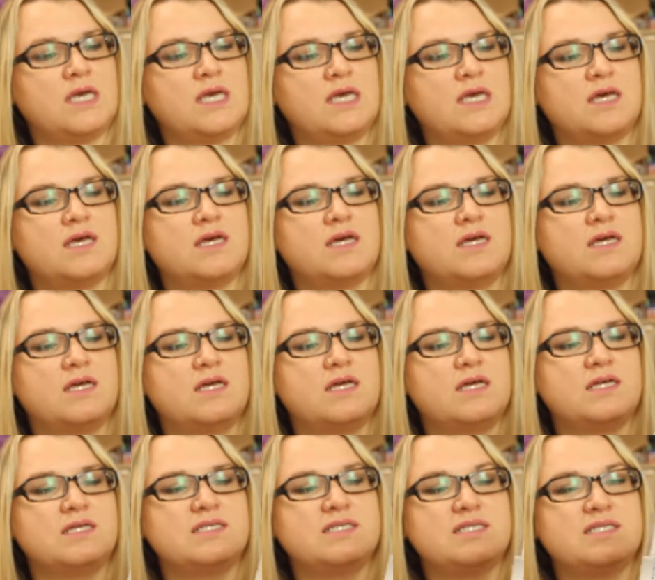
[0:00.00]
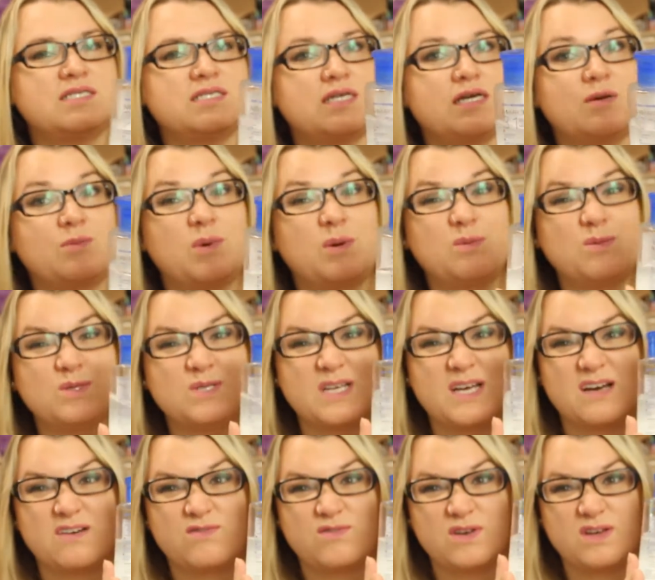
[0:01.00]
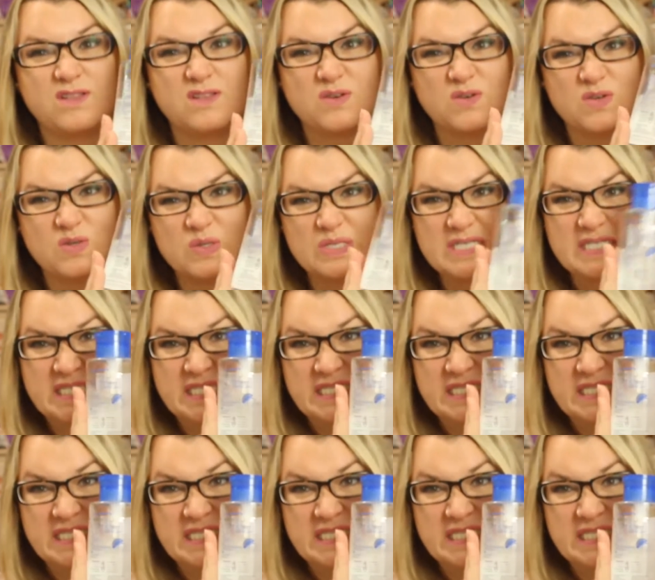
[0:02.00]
And I'm almost halfway through.